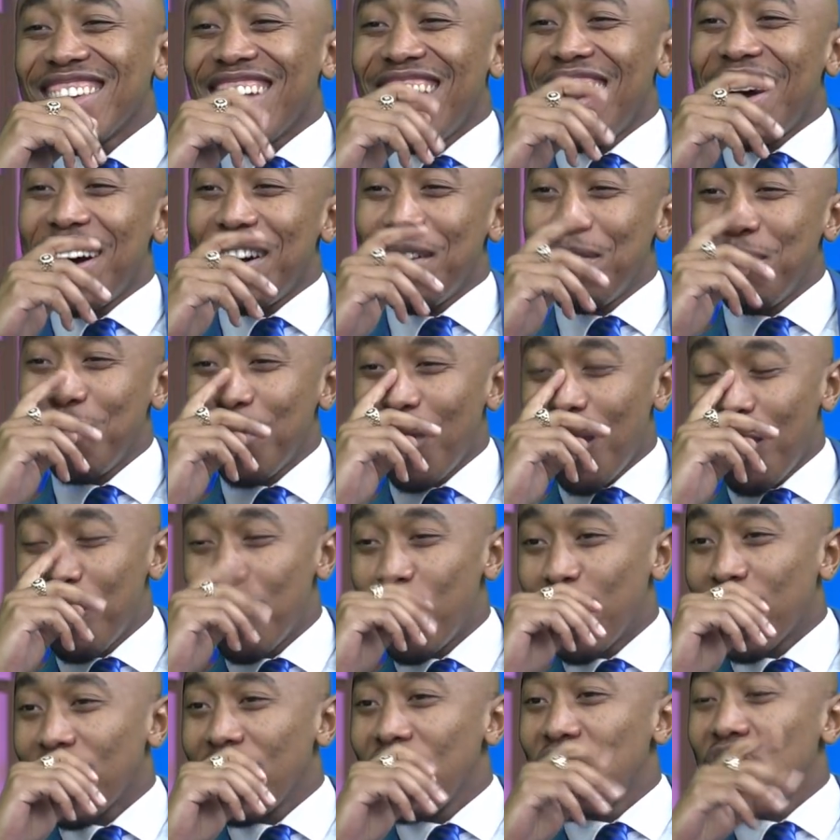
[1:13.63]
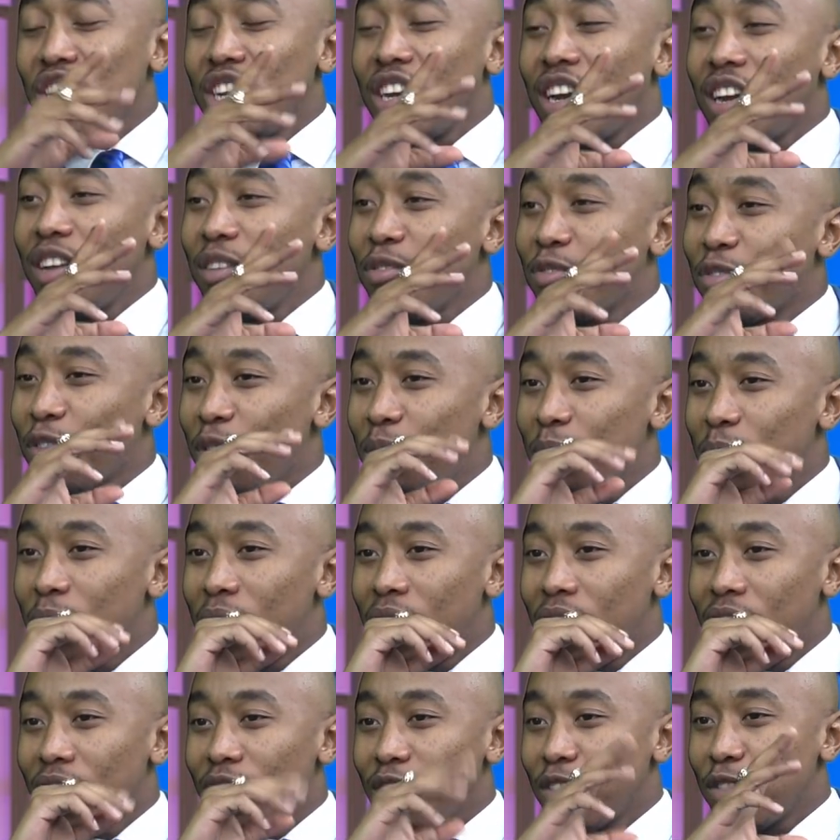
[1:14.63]
I'm originally from
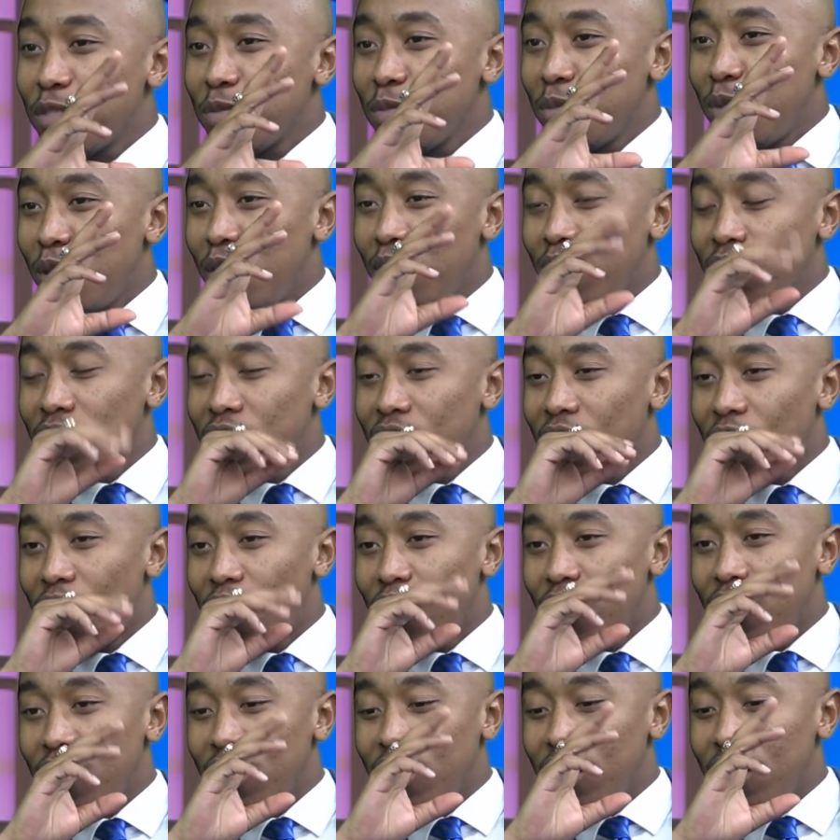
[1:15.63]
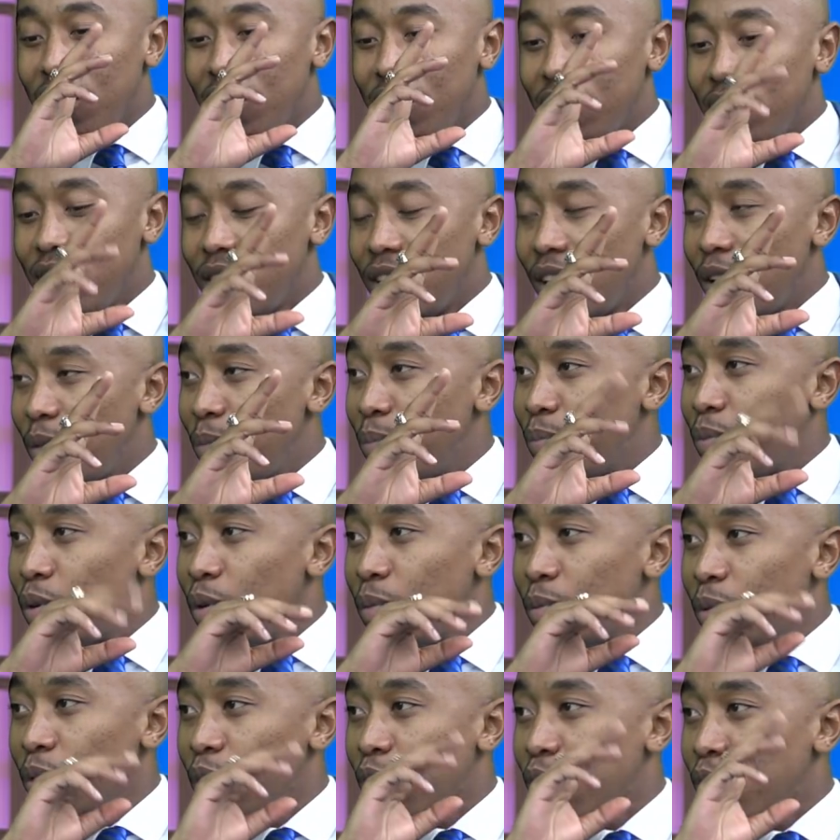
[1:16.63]
a small town in
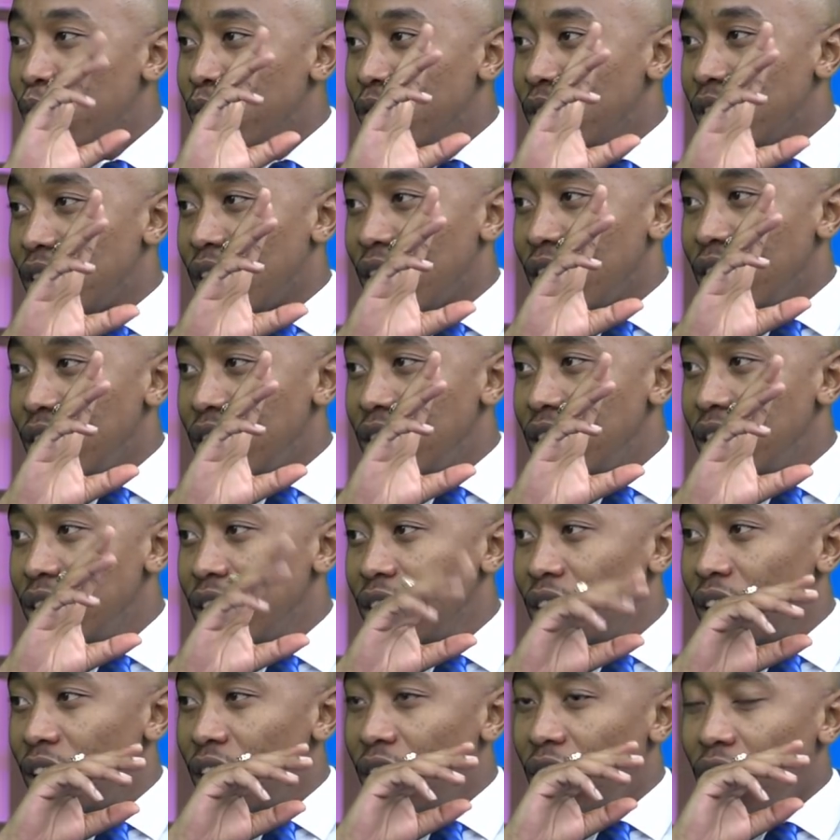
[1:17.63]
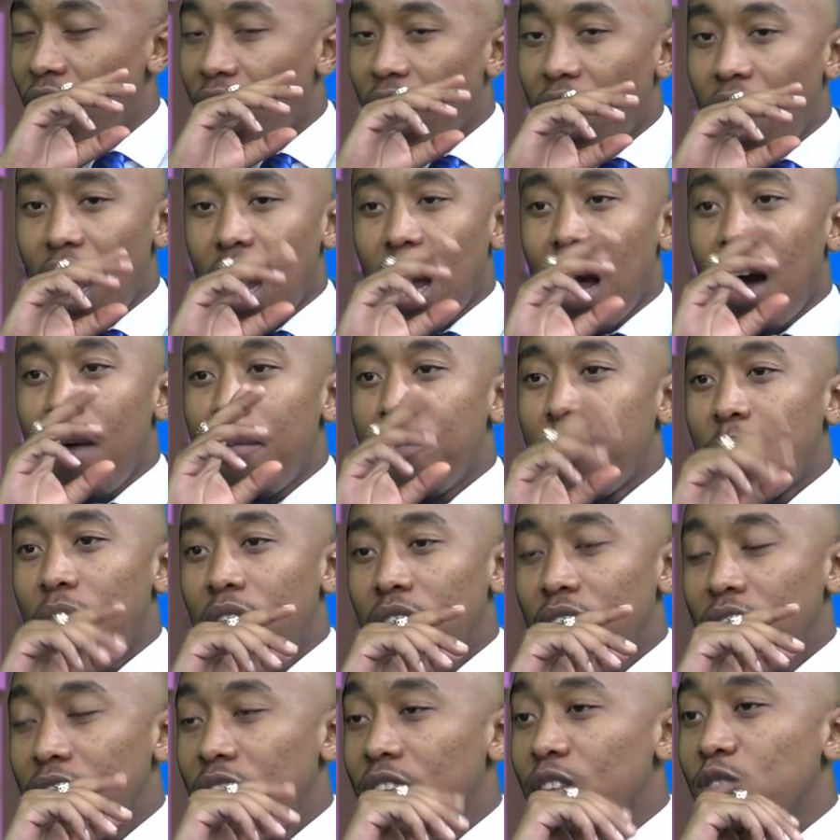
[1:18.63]
Limpopo called Zanin,
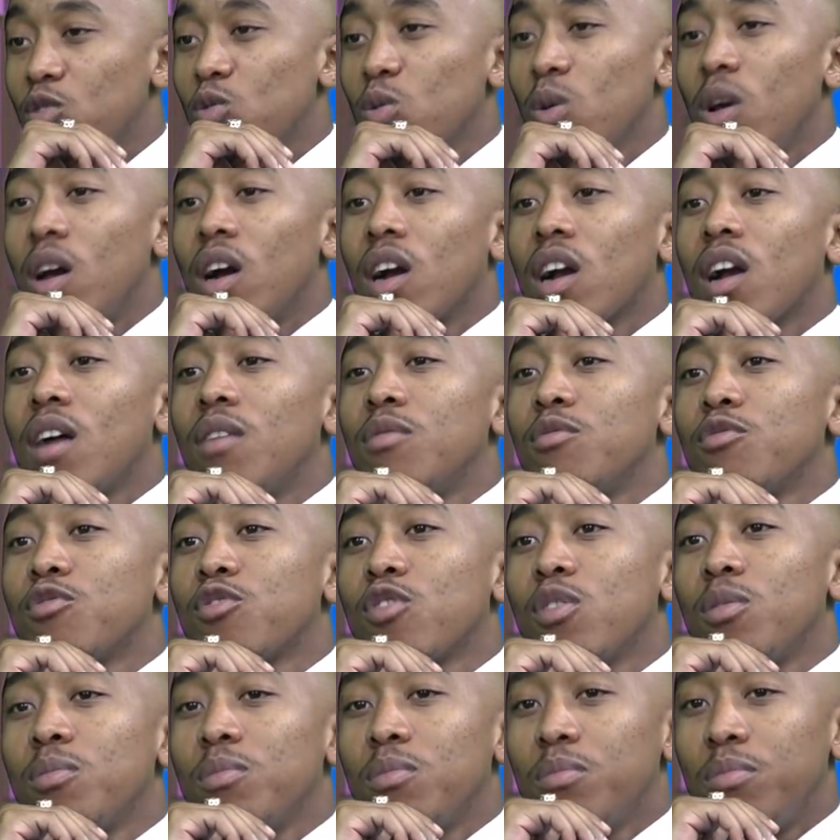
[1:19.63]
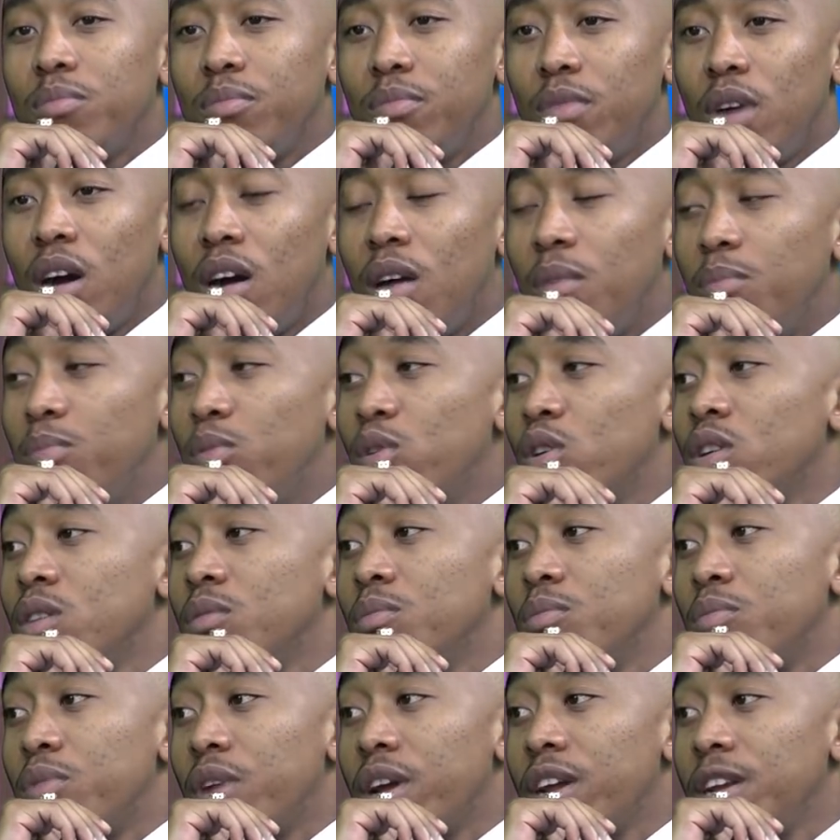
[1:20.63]
Kakapani. That's where I come from, born
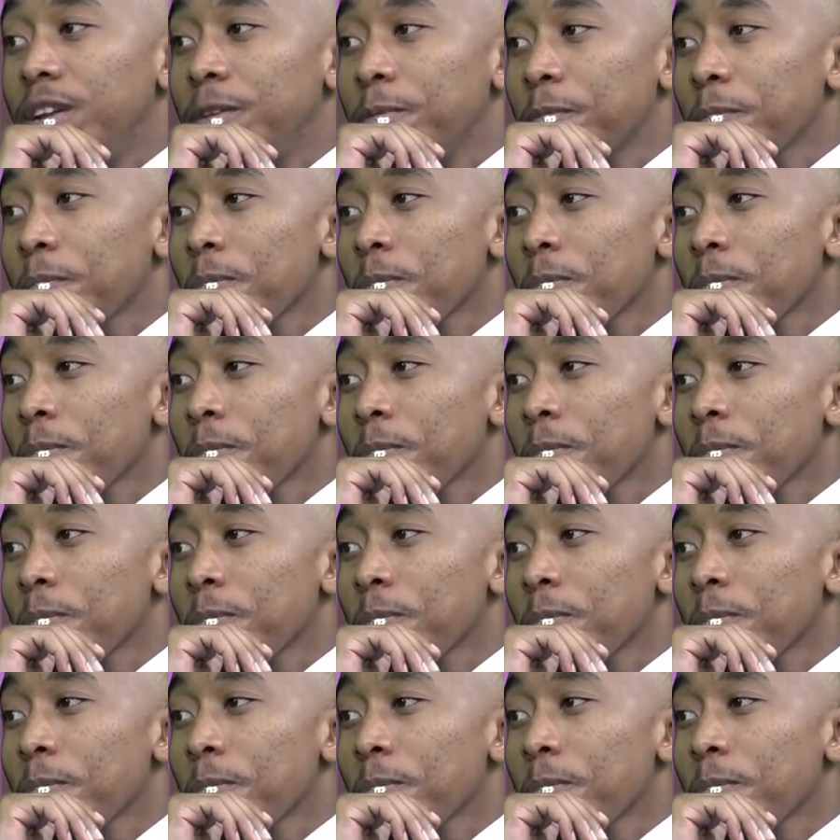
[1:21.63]
and bred.